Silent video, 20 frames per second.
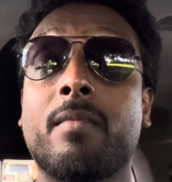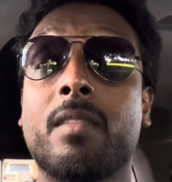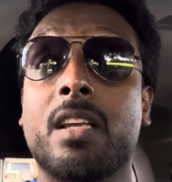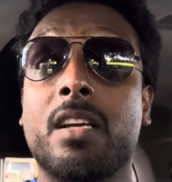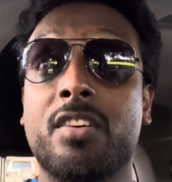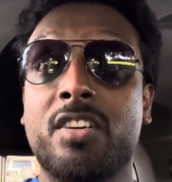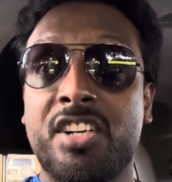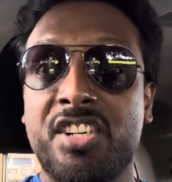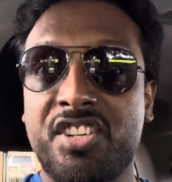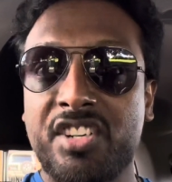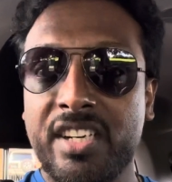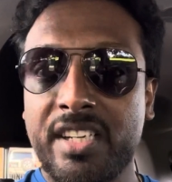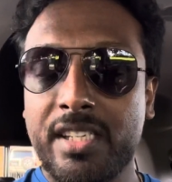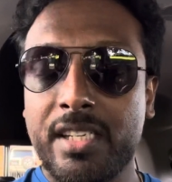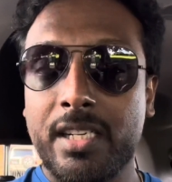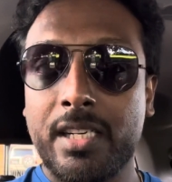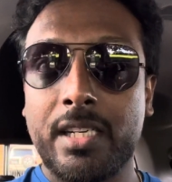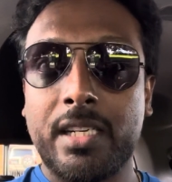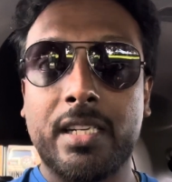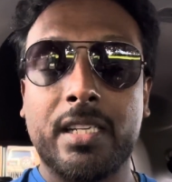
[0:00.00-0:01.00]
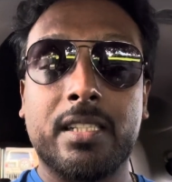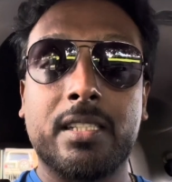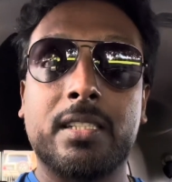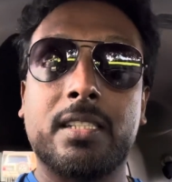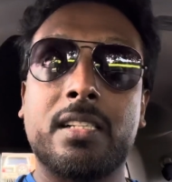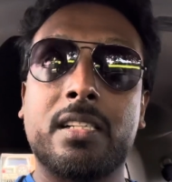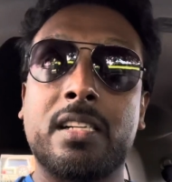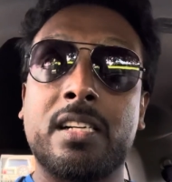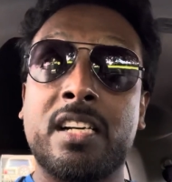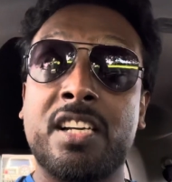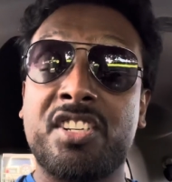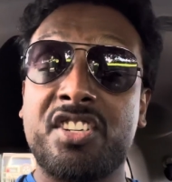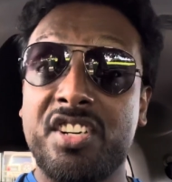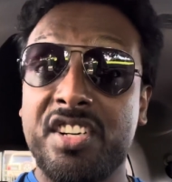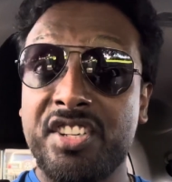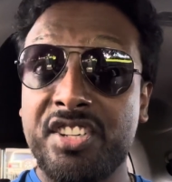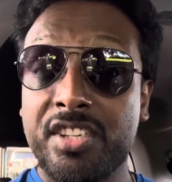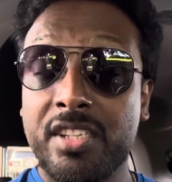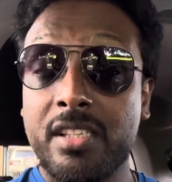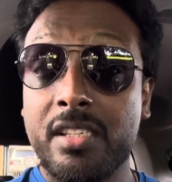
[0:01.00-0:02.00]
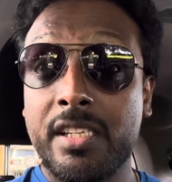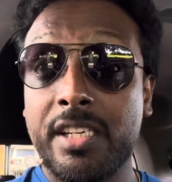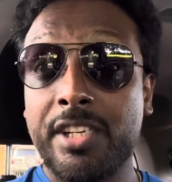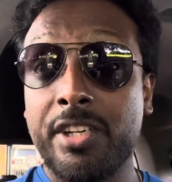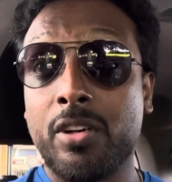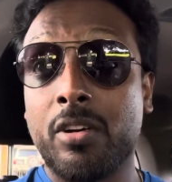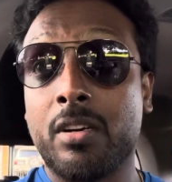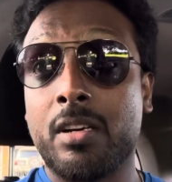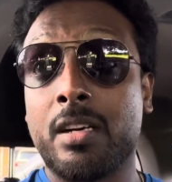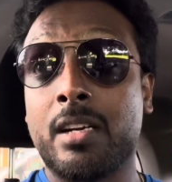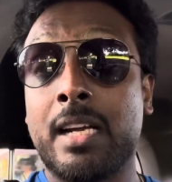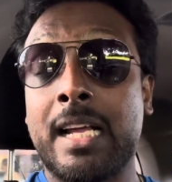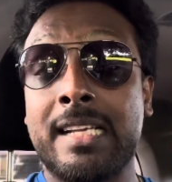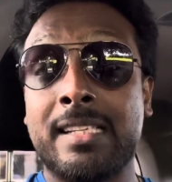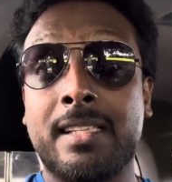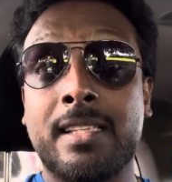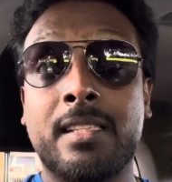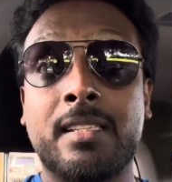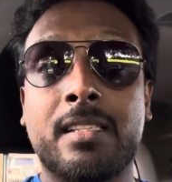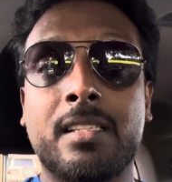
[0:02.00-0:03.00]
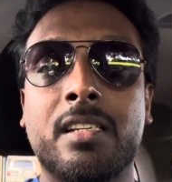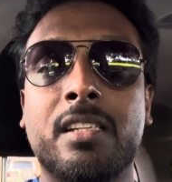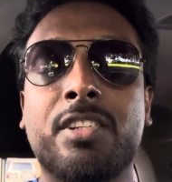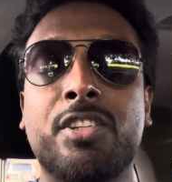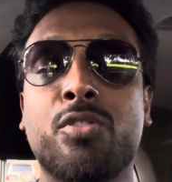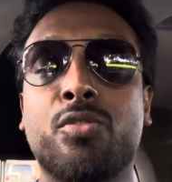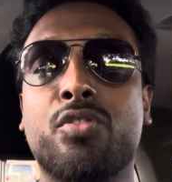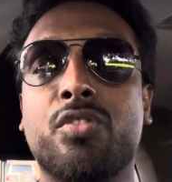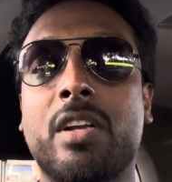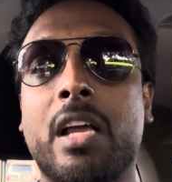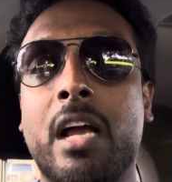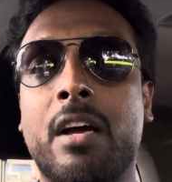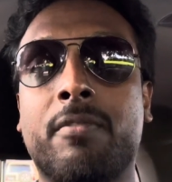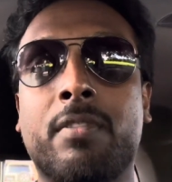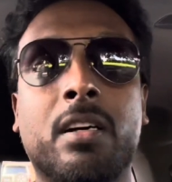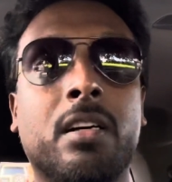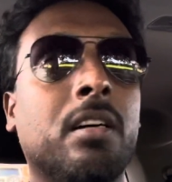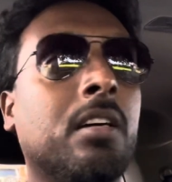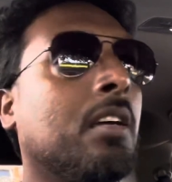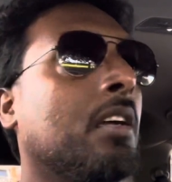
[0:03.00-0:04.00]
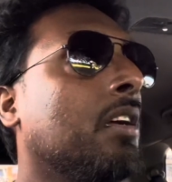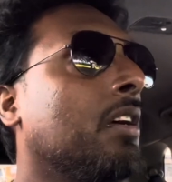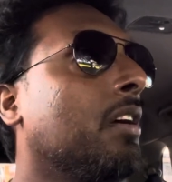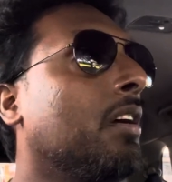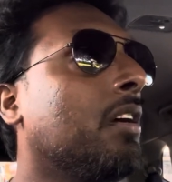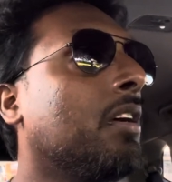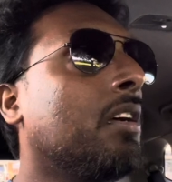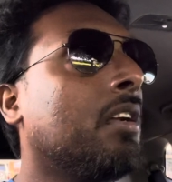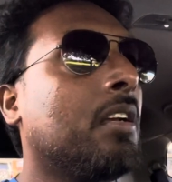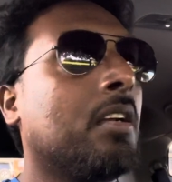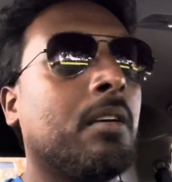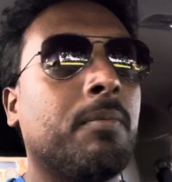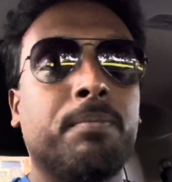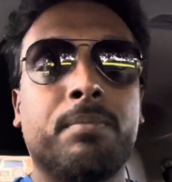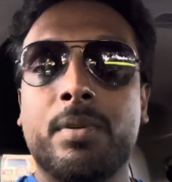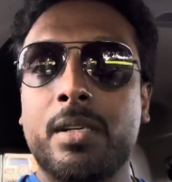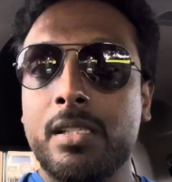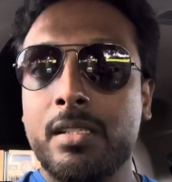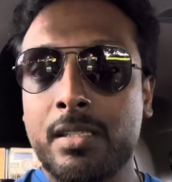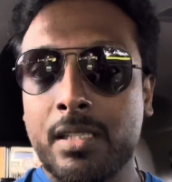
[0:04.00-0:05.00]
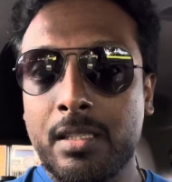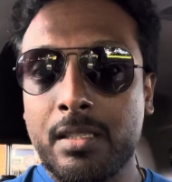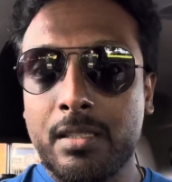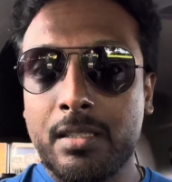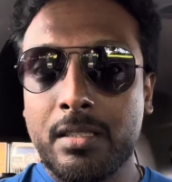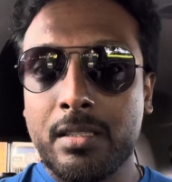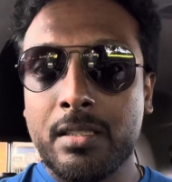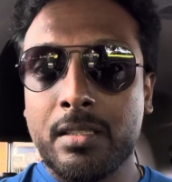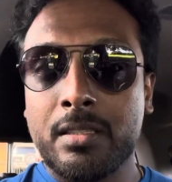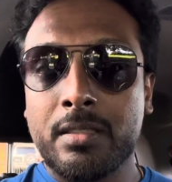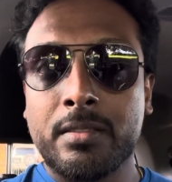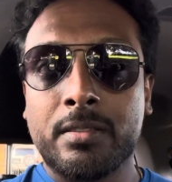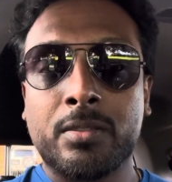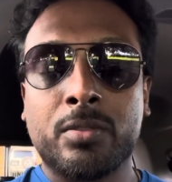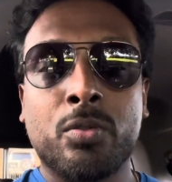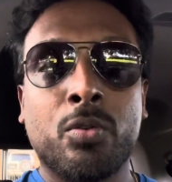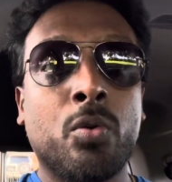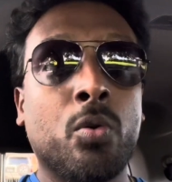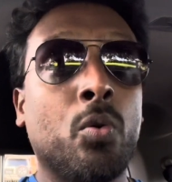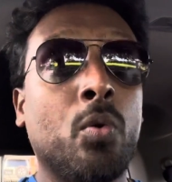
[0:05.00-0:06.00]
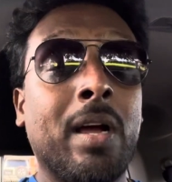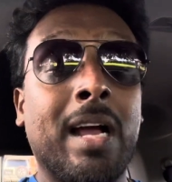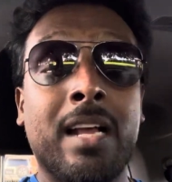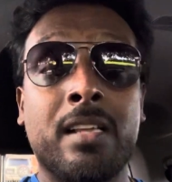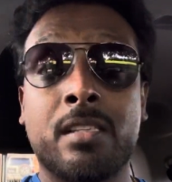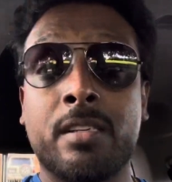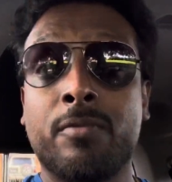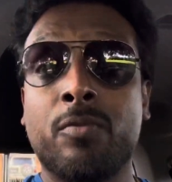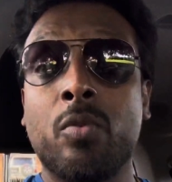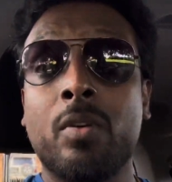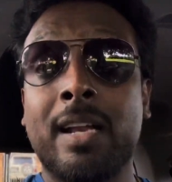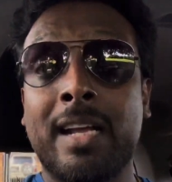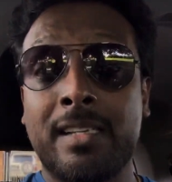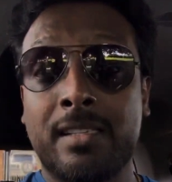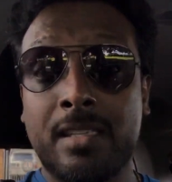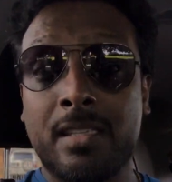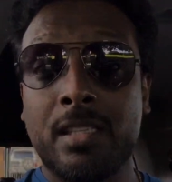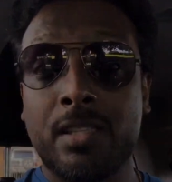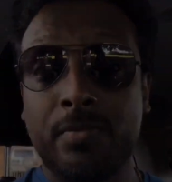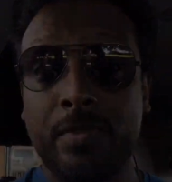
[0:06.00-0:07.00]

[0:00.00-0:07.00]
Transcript: restricted restrictions in your license, you should have a person who has a full license.